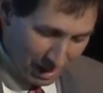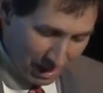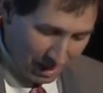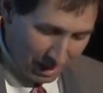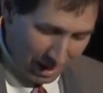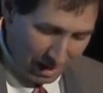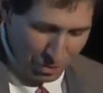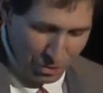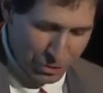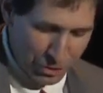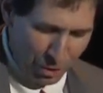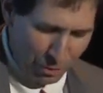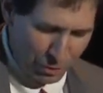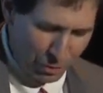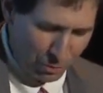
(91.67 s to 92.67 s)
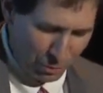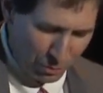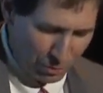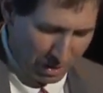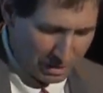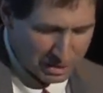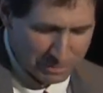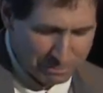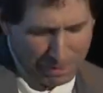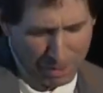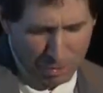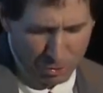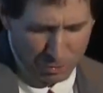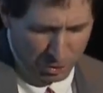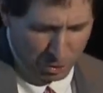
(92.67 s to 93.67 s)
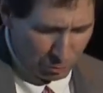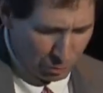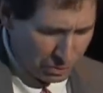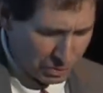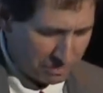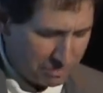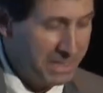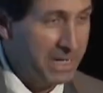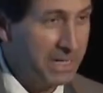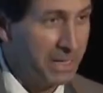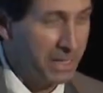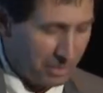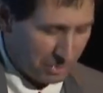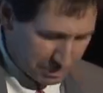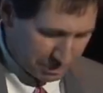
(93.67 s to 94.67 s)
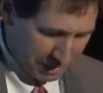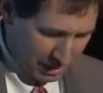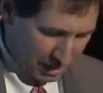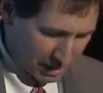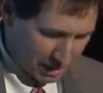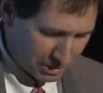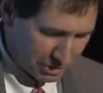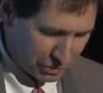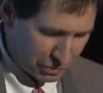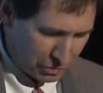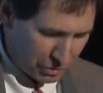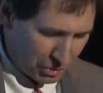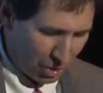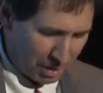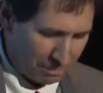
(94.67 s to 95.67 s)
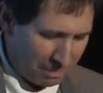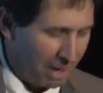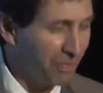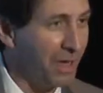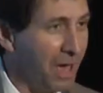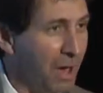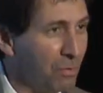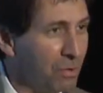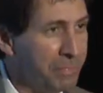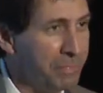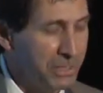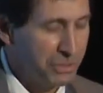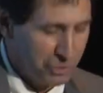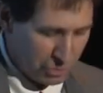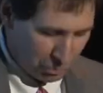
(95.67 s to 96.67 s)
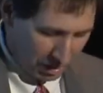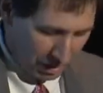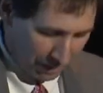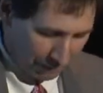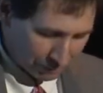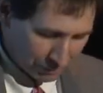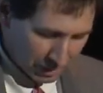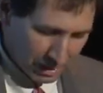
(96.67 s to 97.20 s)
I'll spare you the gruesome details because to talk about that would be to